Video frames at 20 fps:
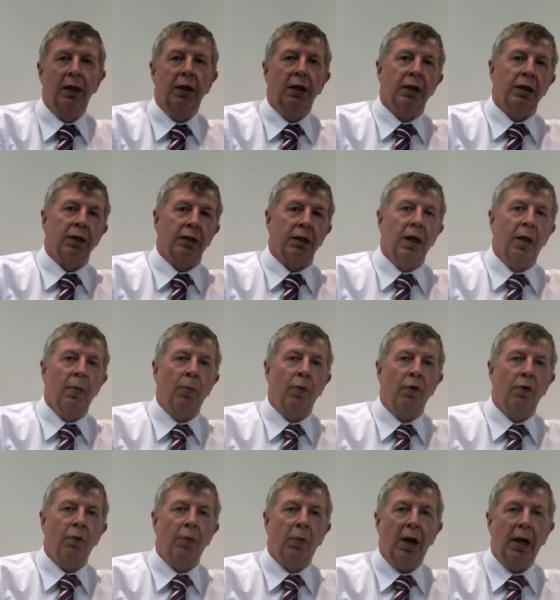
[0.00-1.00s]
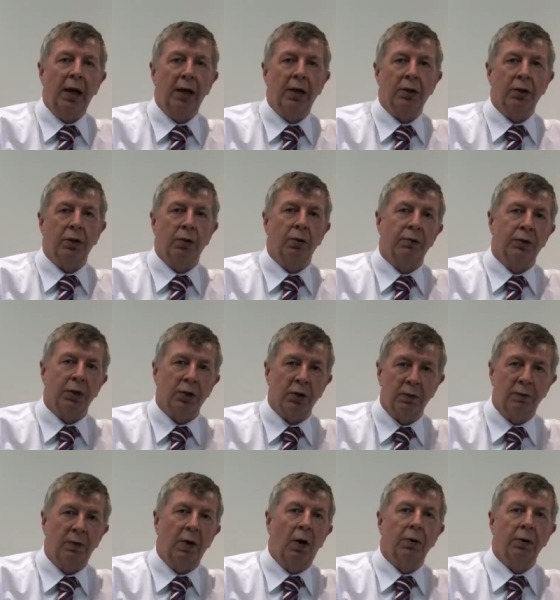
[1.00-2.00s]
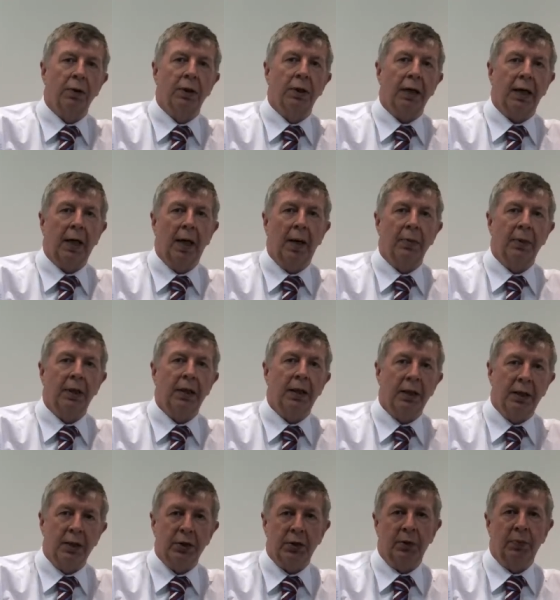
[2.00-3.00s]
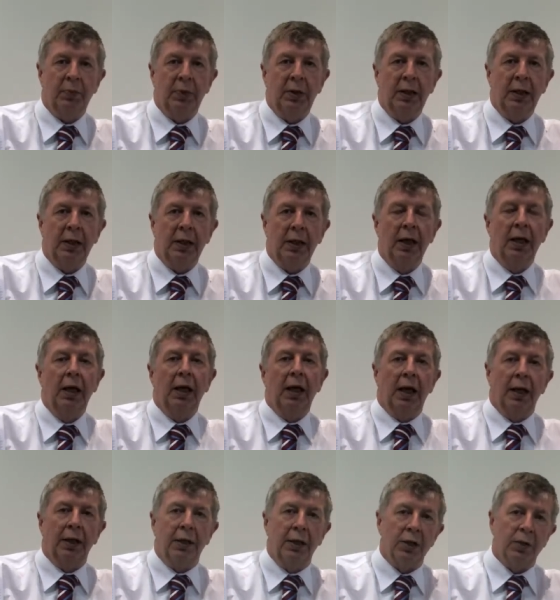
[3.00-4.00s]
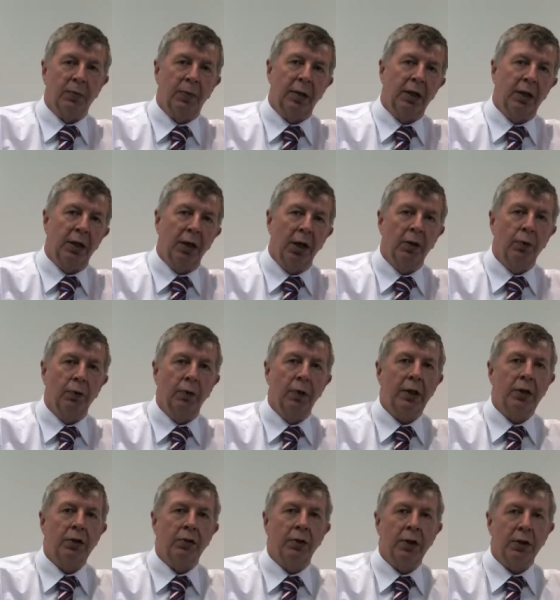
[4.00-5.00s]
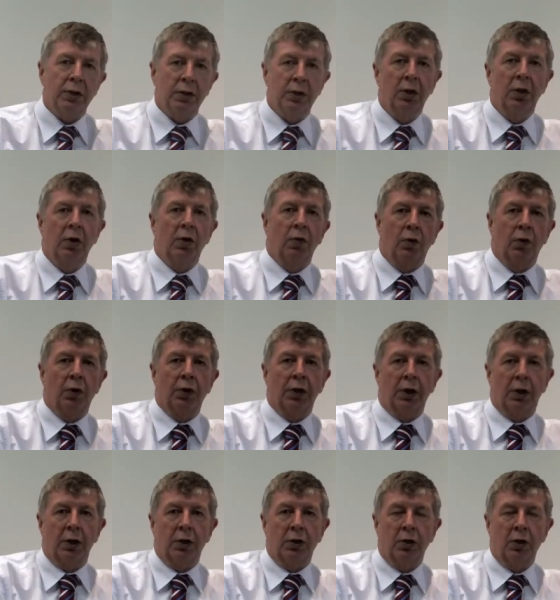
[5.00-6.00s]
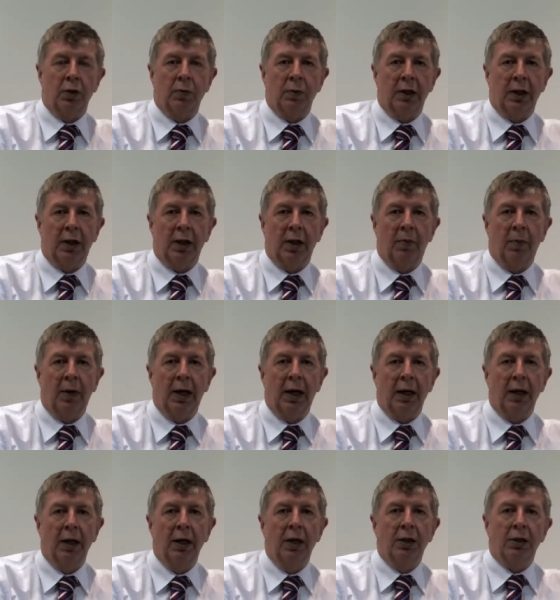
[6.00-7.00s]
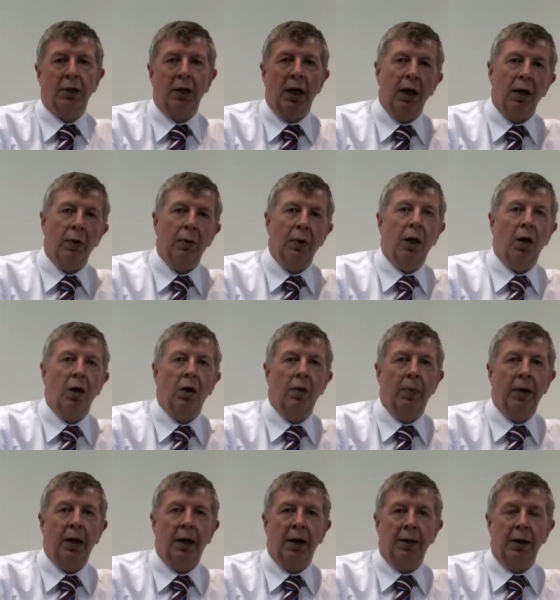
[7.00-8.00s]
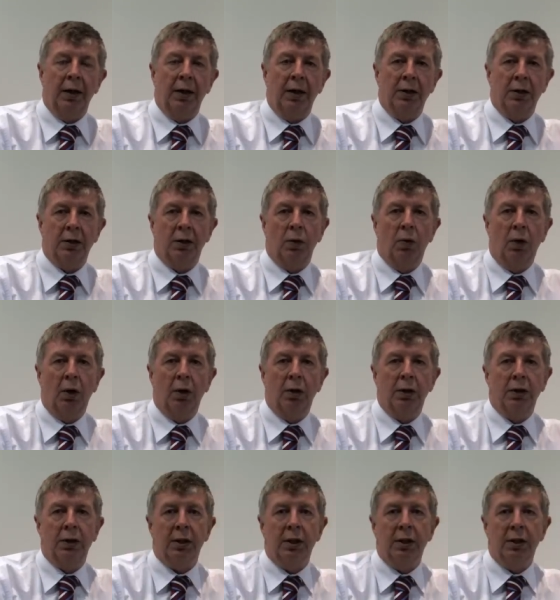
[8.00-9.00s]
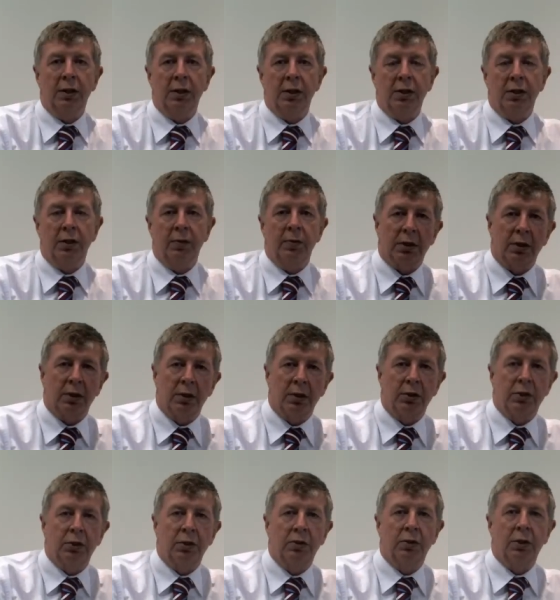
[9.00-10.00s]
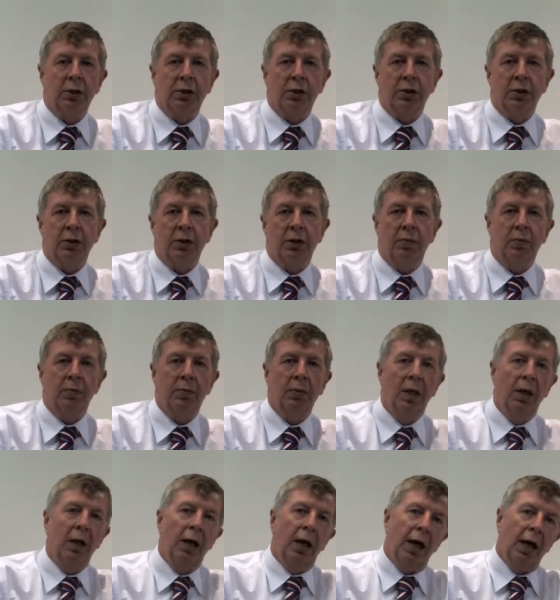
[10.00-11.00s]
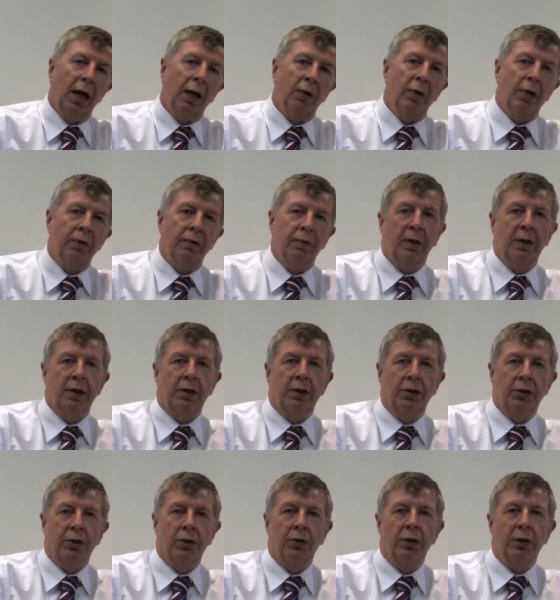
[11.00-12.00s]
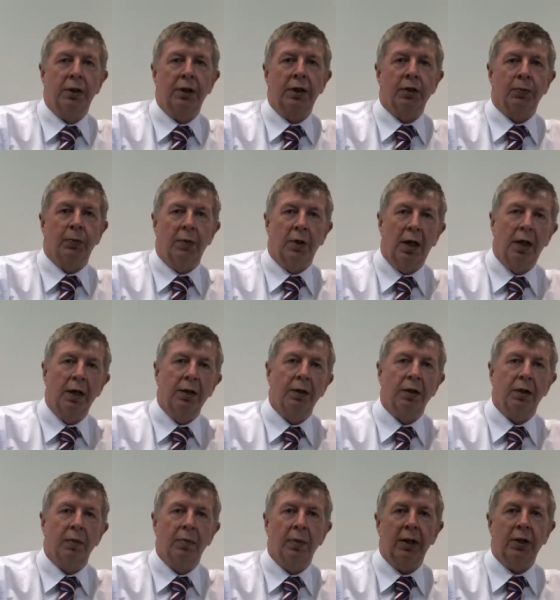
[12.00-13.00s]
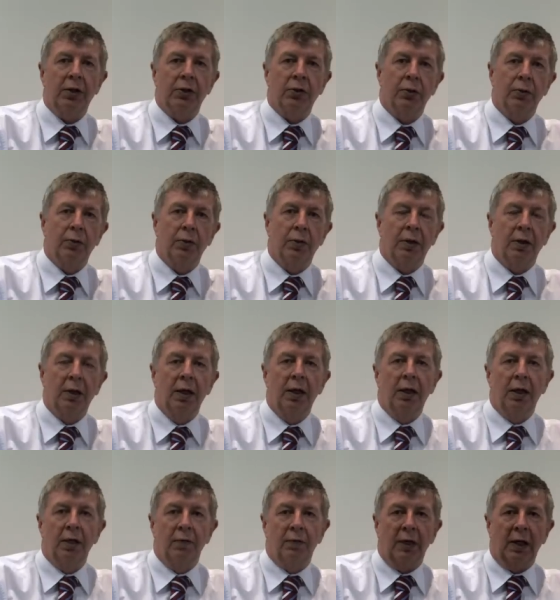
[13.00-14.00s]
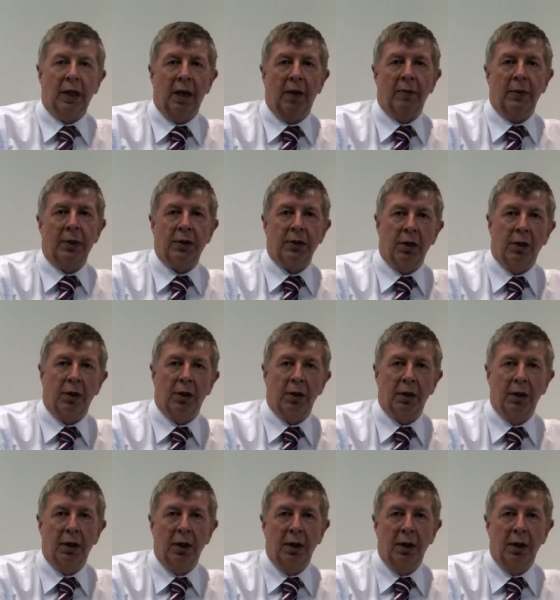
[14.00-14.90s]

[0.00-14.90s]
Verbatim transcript: is the number of players who have just folded the company, disappeared, and there's been no redress for the consumer to come back. So how do we go about that? Is it a warranty system? Is it an insurance system? How do we fund the sureties behind it to make sure that if the company's gone,